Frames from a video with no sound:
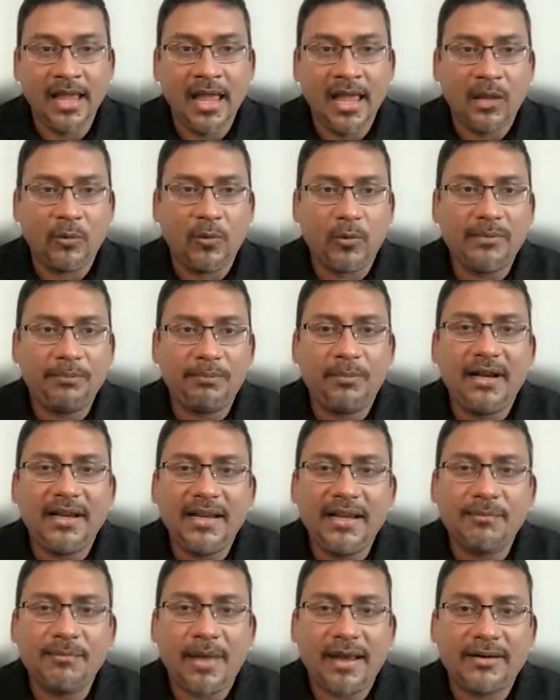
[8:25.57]
When
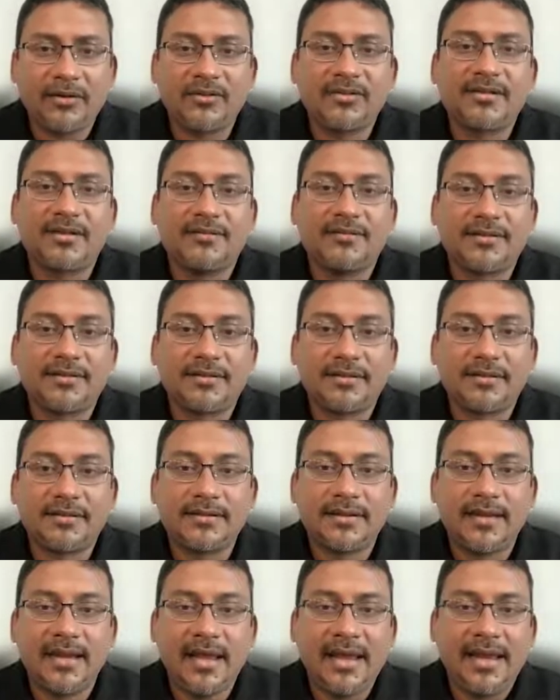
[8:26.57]
building
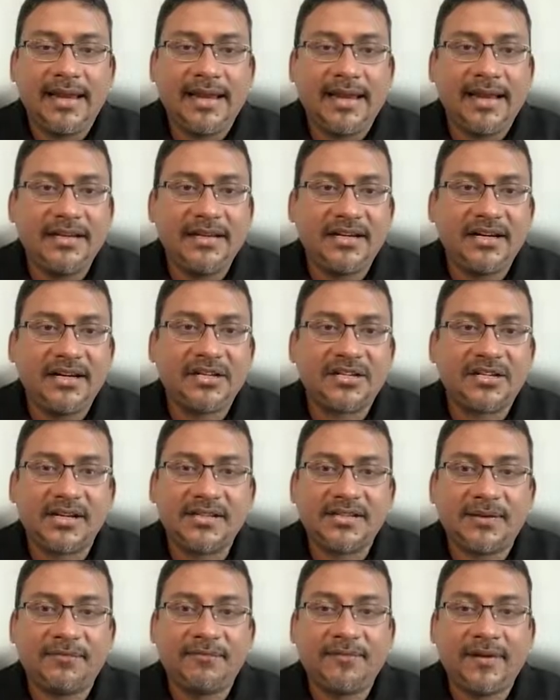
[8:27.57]
microservices, integration
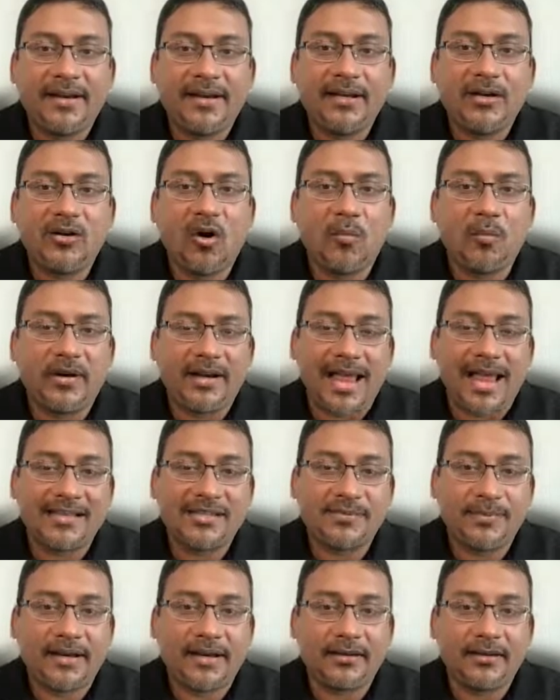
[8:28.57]
is a very common
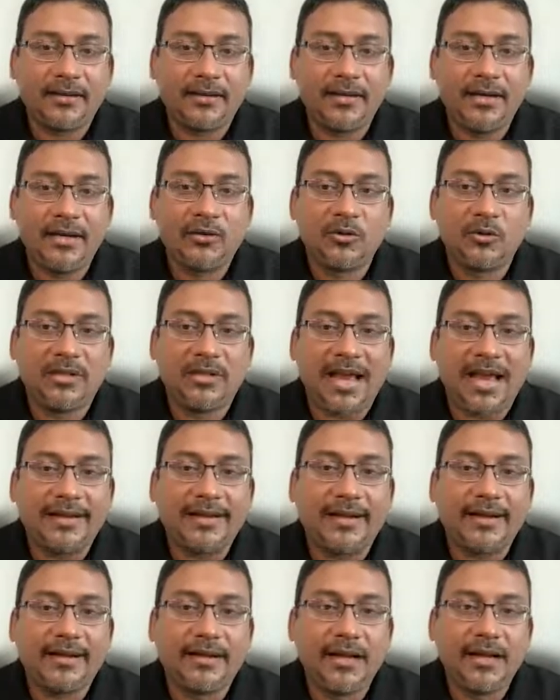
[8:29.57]
aspect. To that
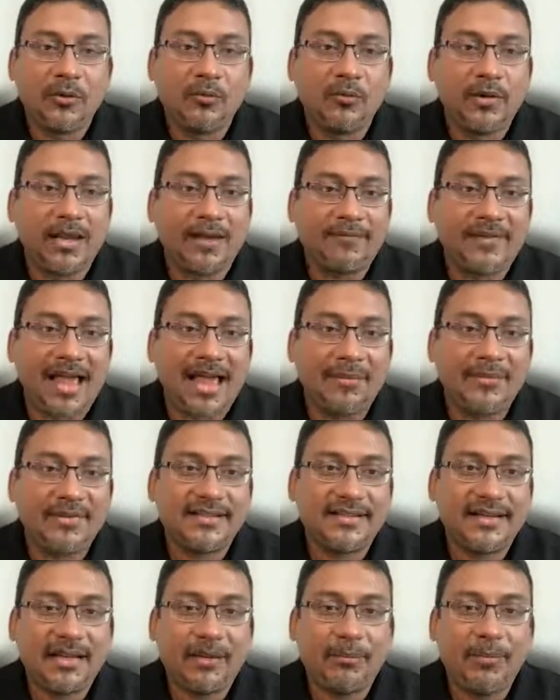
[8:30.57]
end, we have
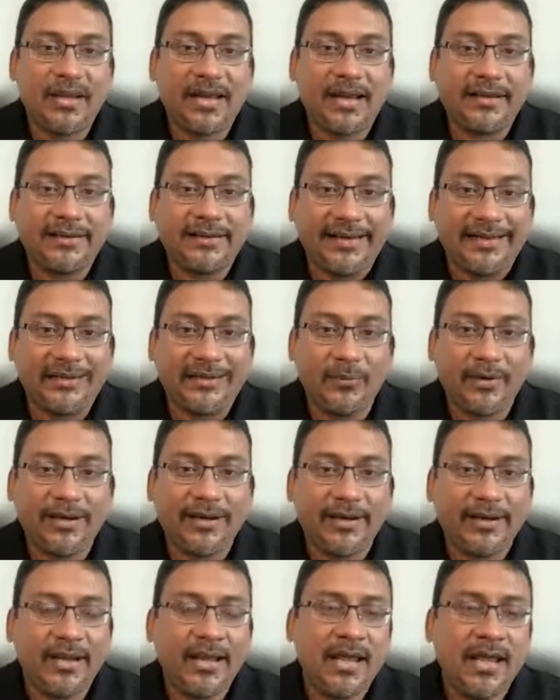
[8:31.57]
Amazon API Gateway,
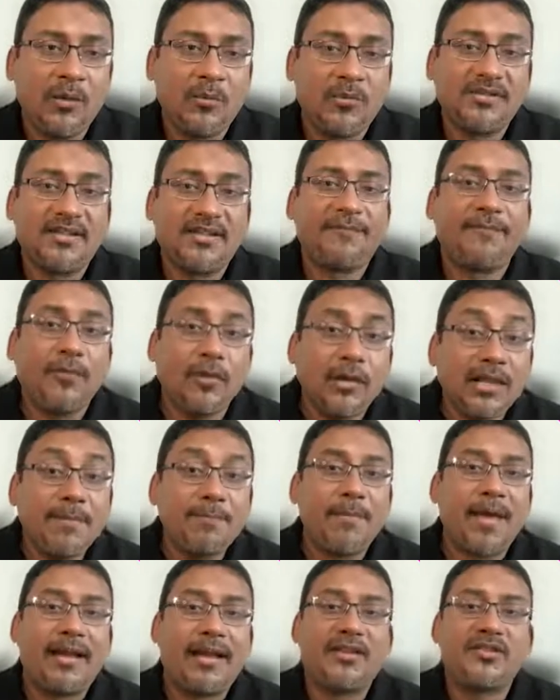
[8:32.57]
which is a fully
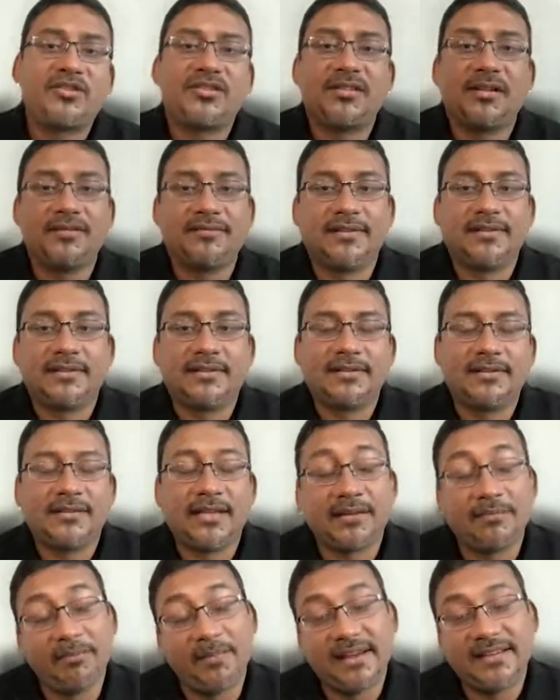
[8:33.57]
managed service
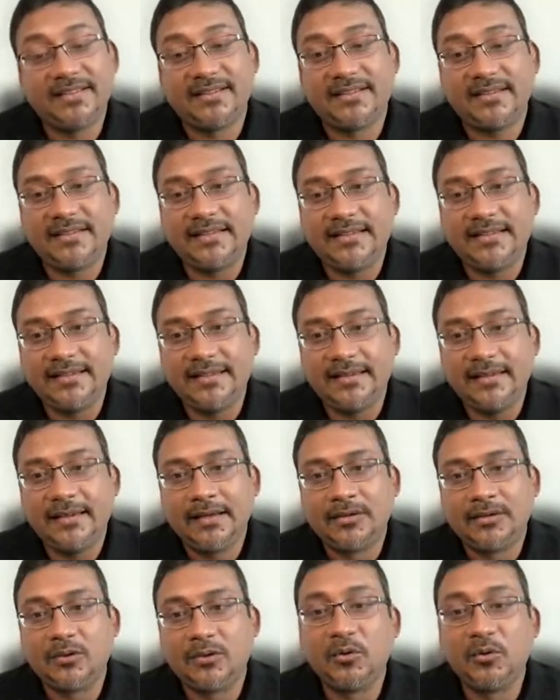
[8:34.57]
that makes it easy
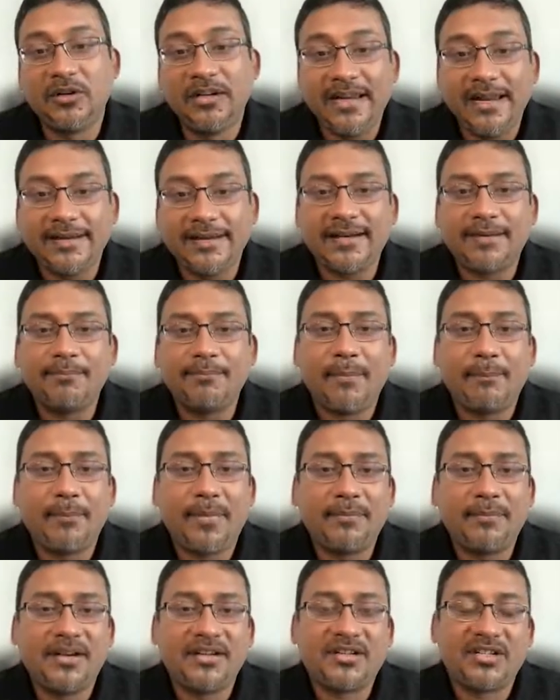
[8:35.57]
to create and
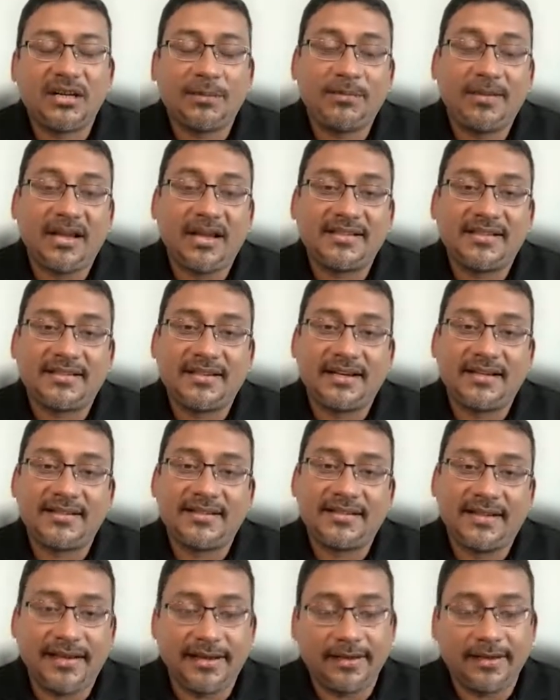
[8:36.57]
publish APIs at any
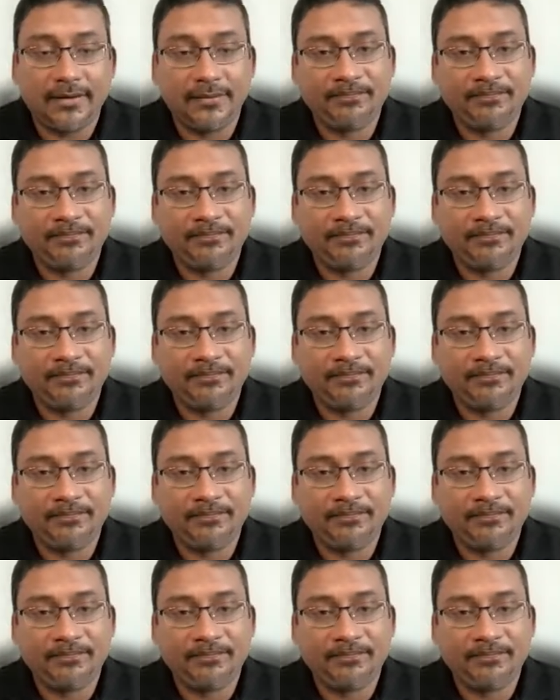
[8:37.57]
scale.